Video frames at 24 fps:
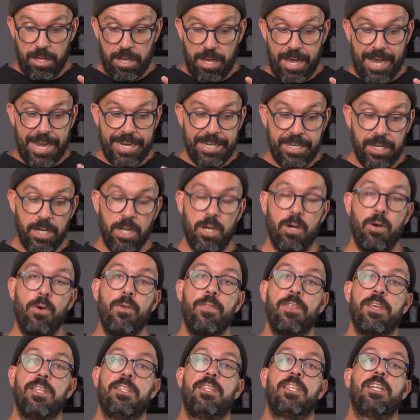I know
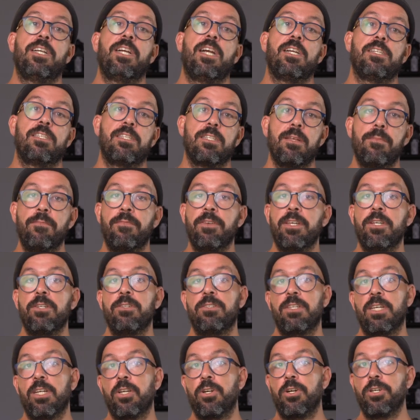that there are some videos
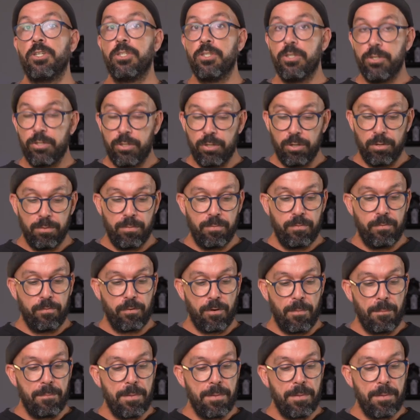here on YouTube from